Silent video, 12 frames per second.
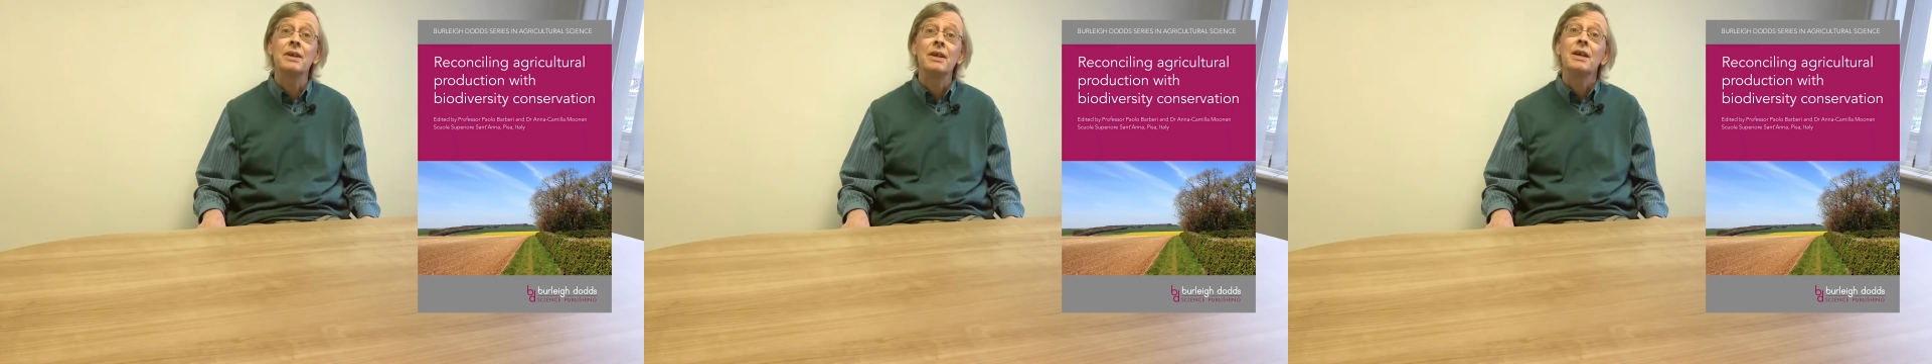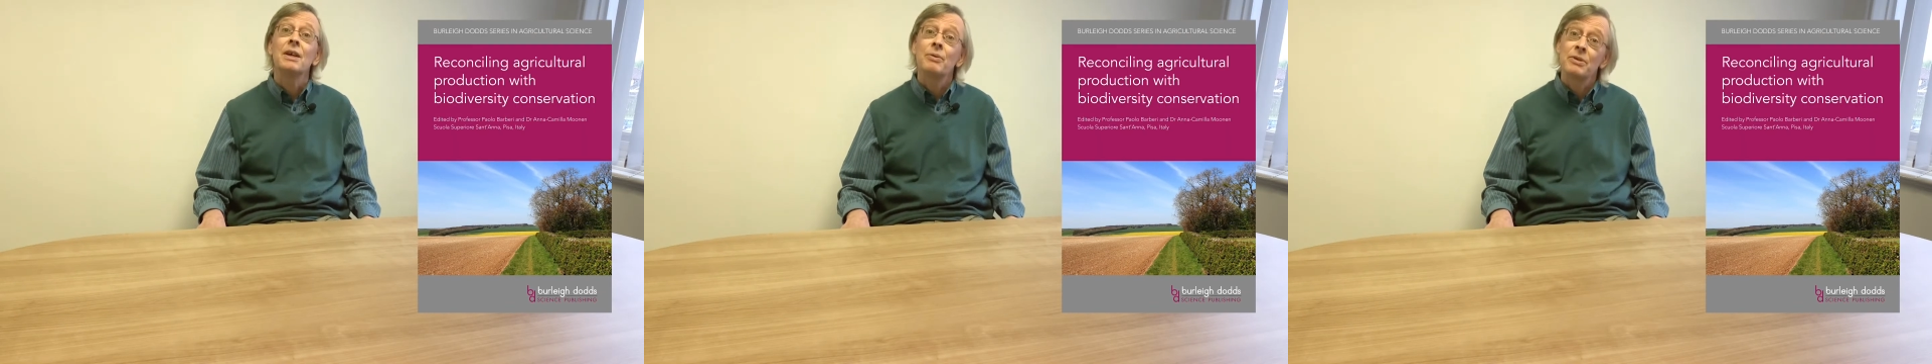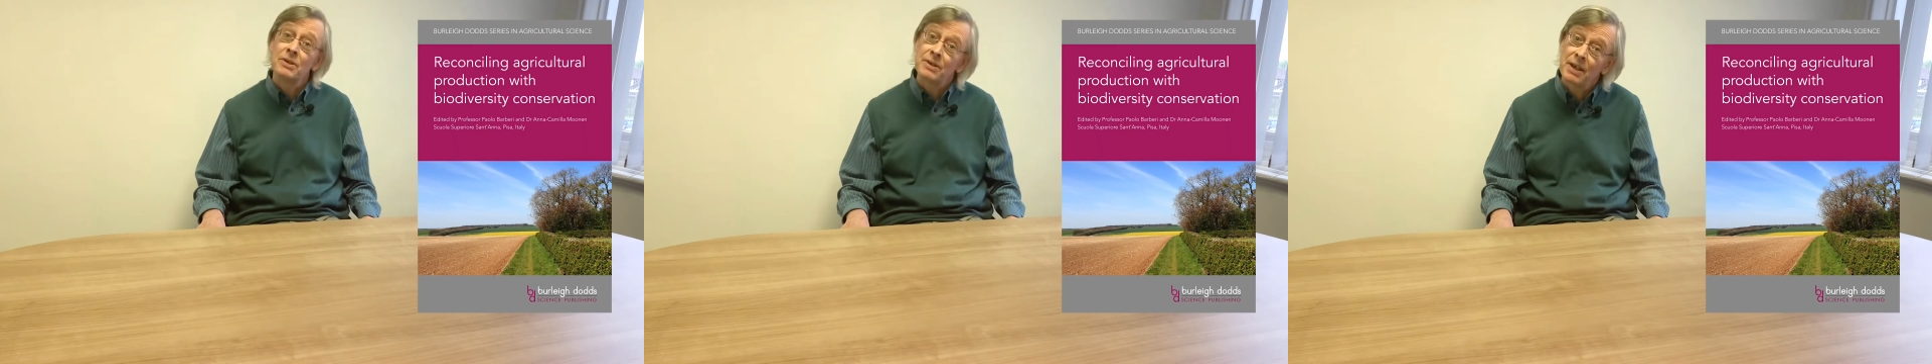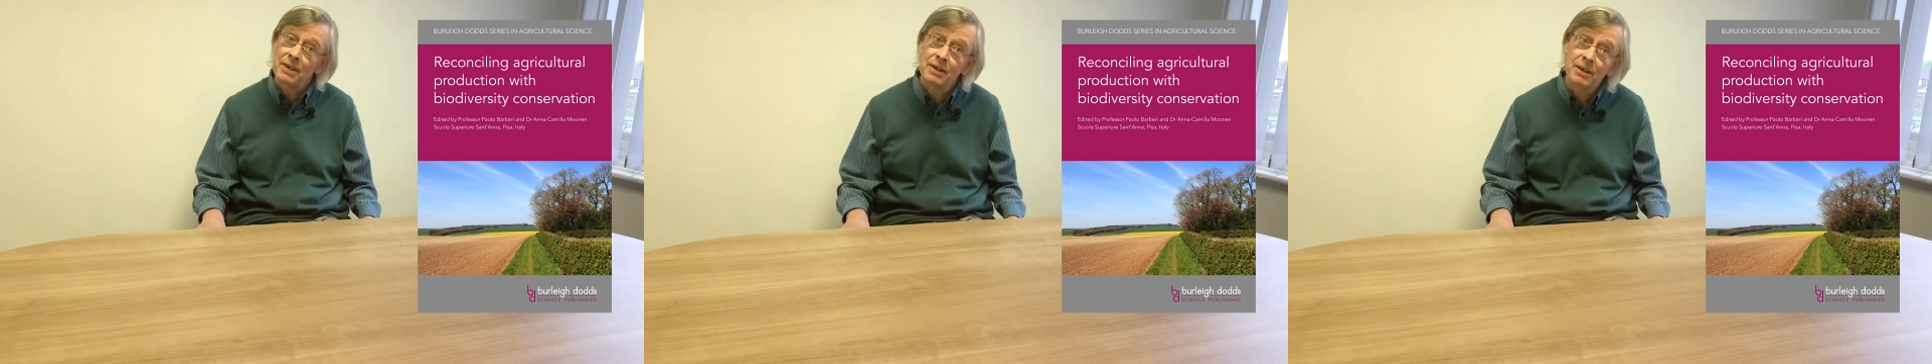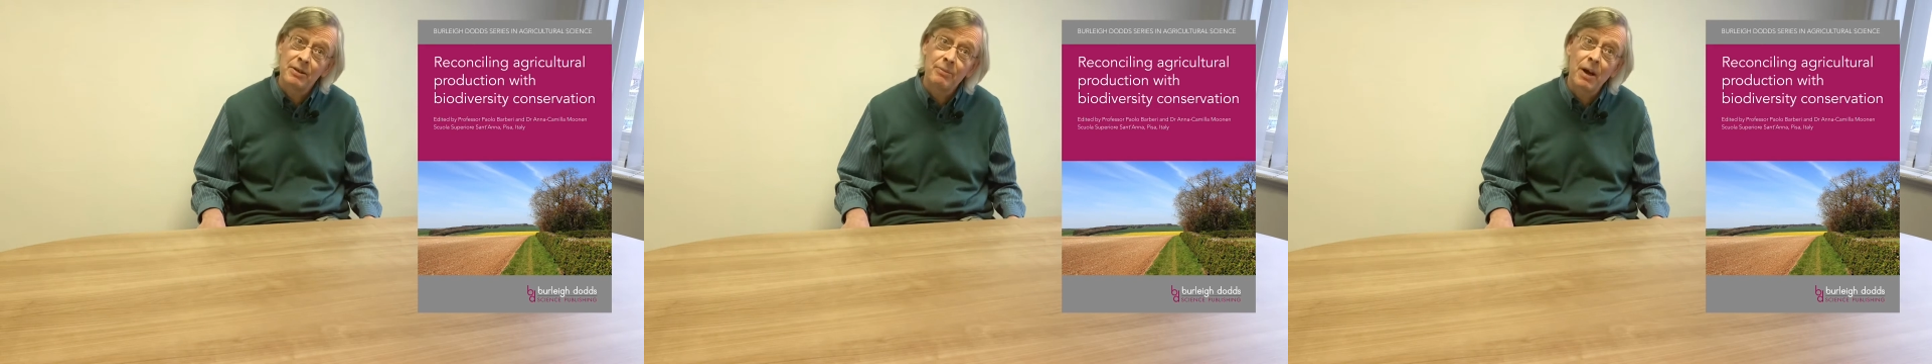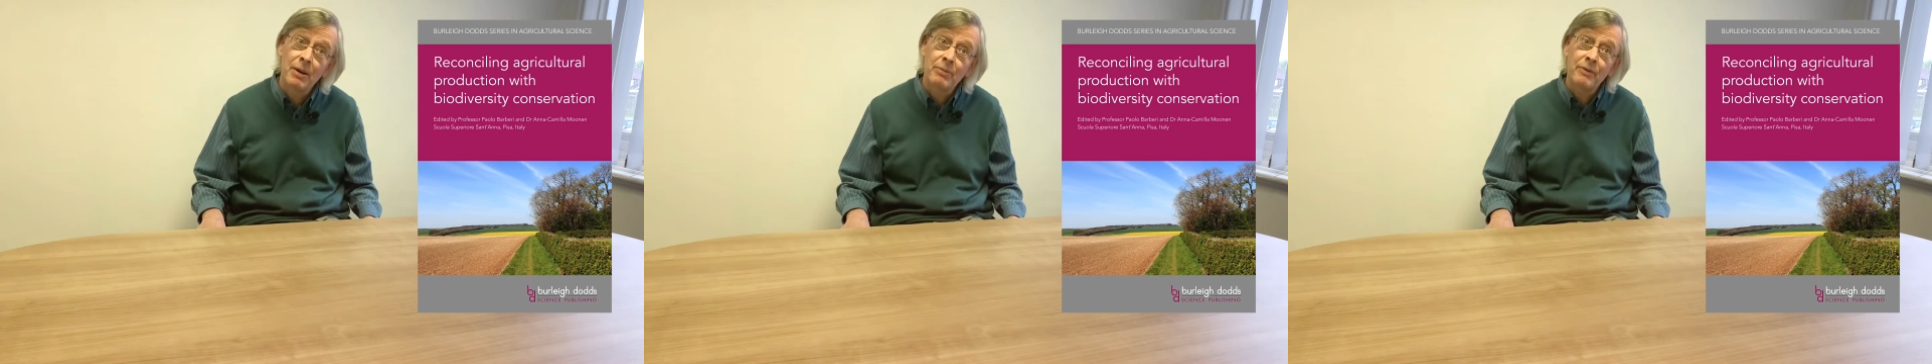which is edited by
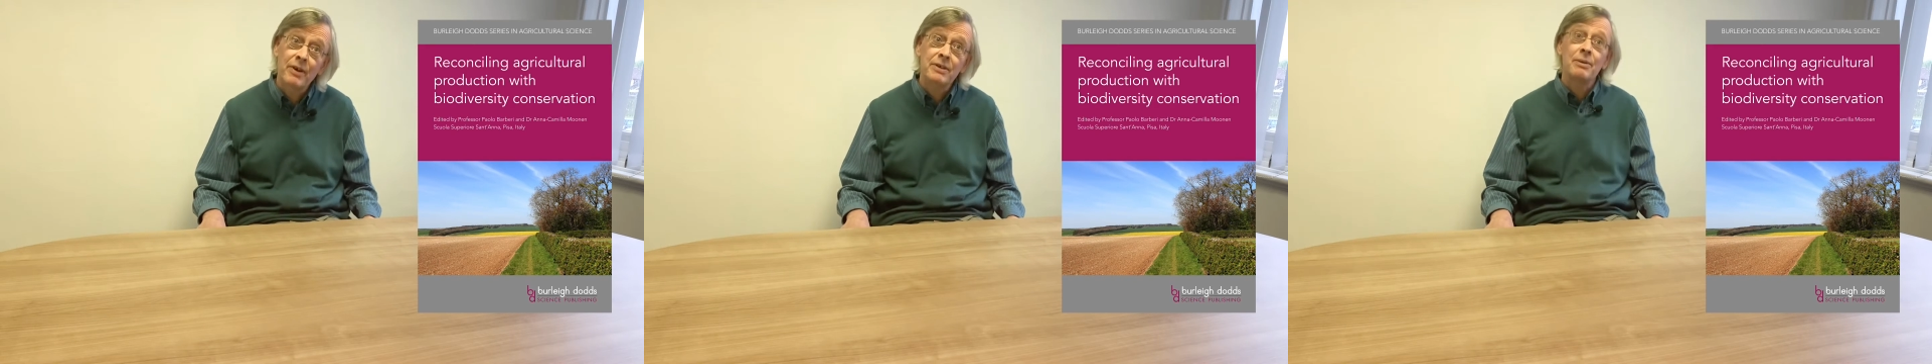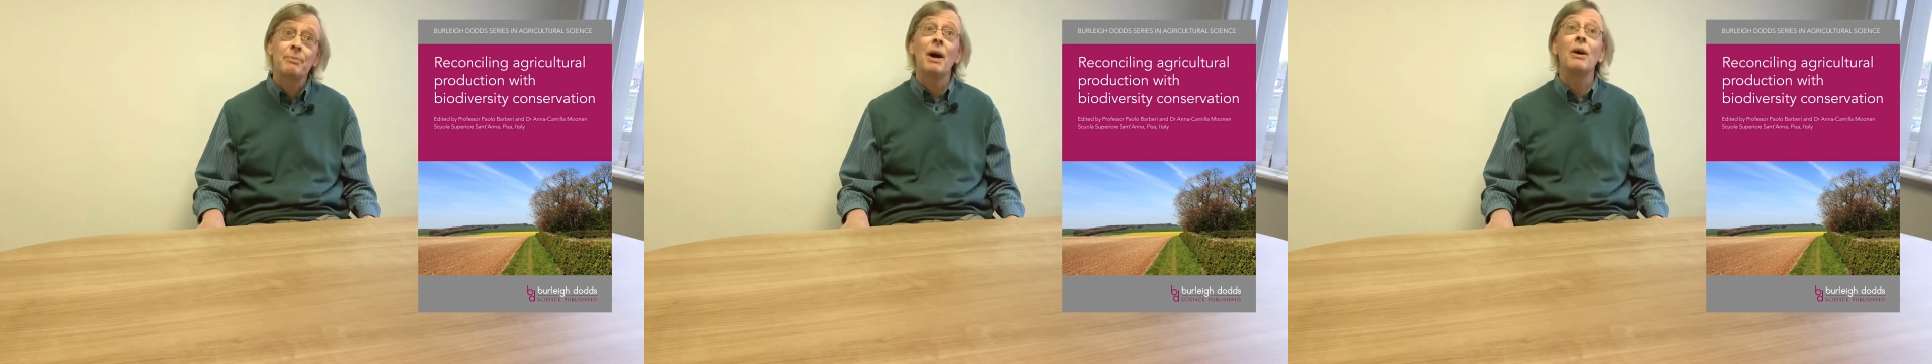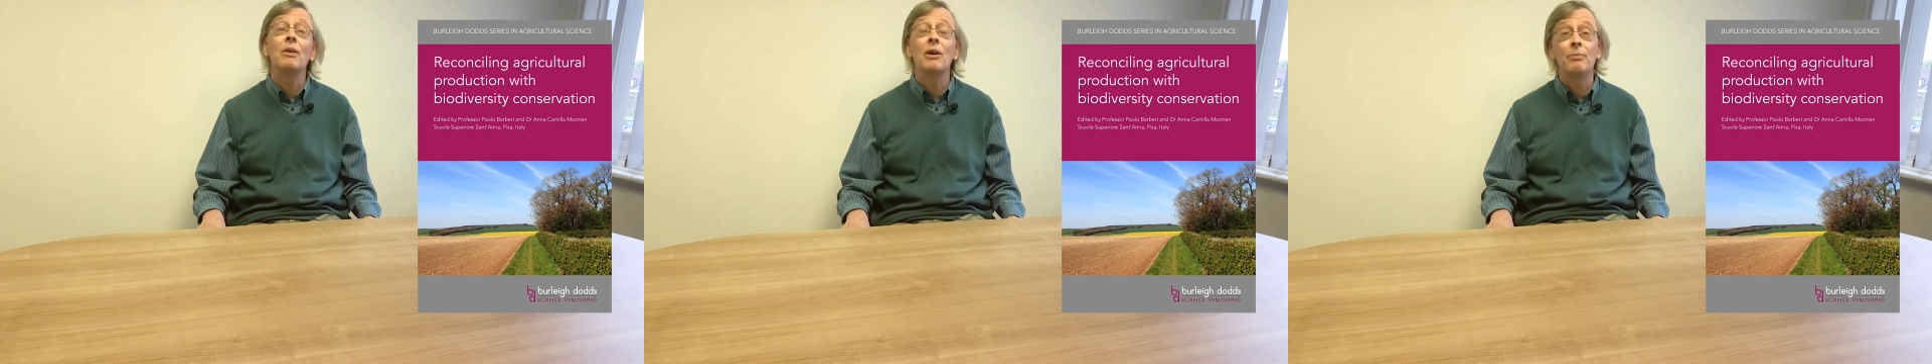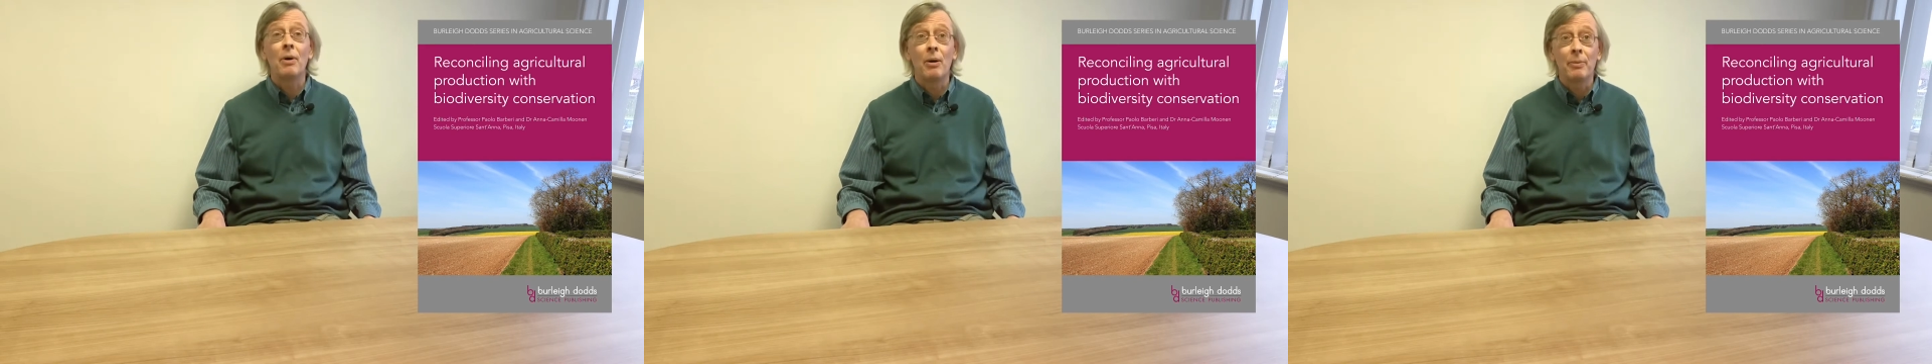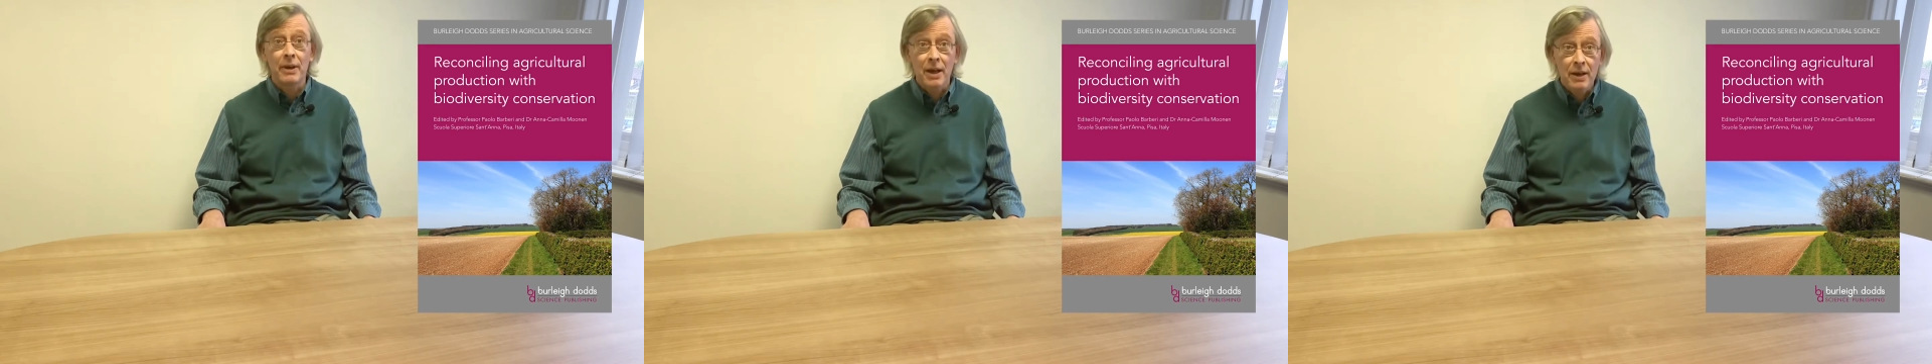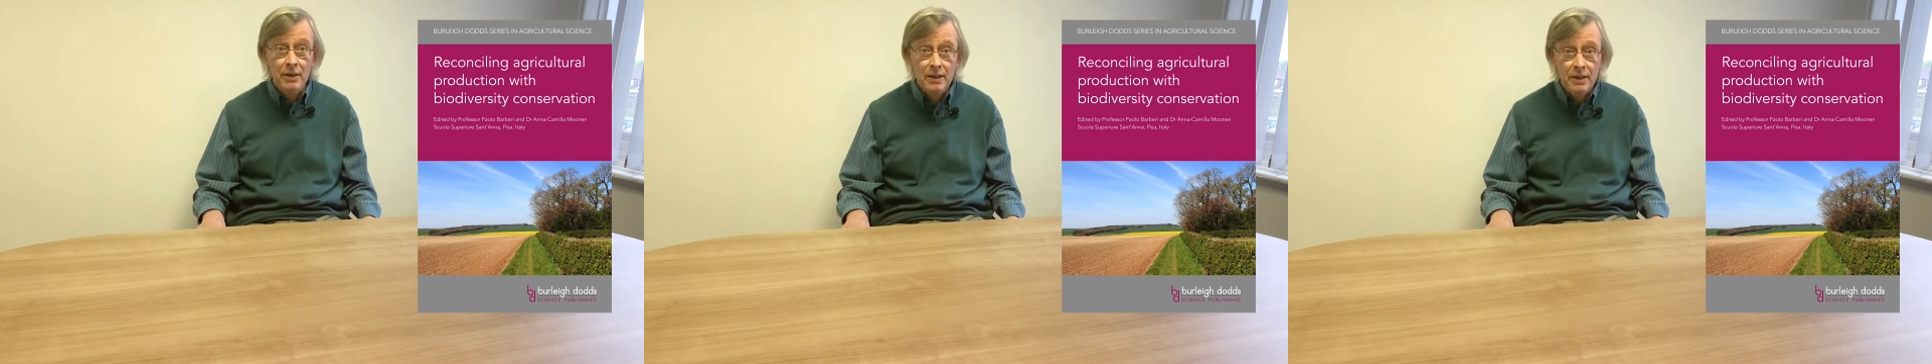Professor Paola
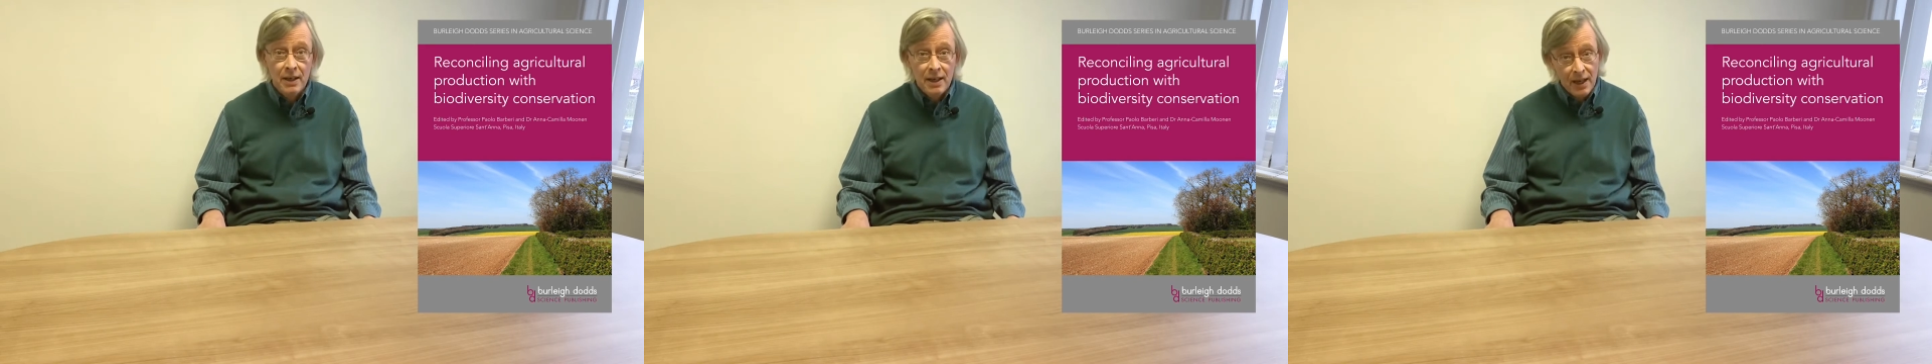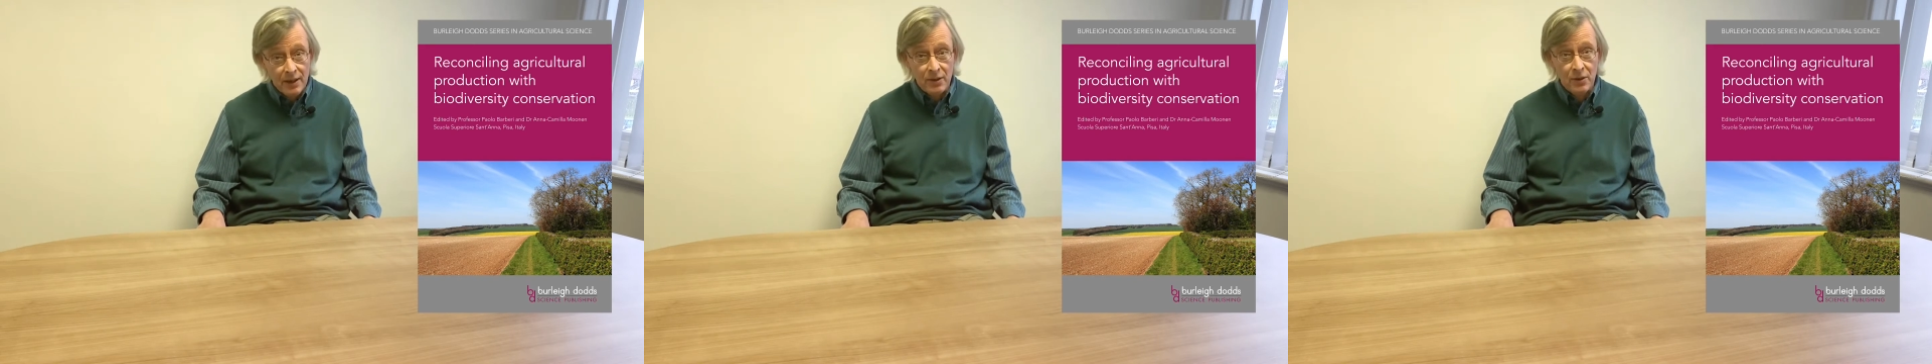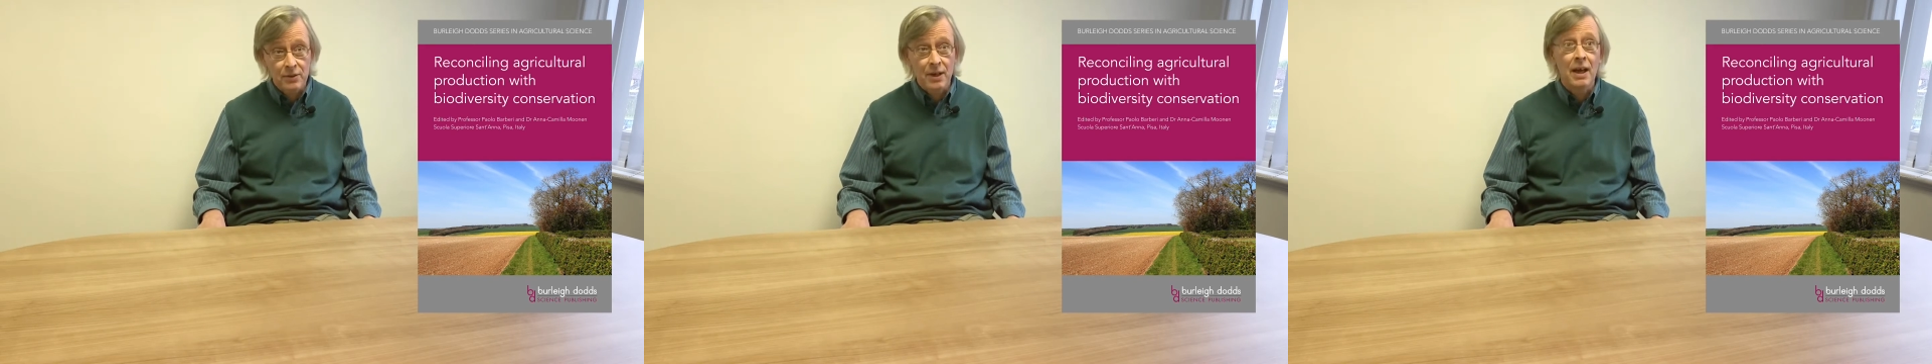Barbieri and Dr.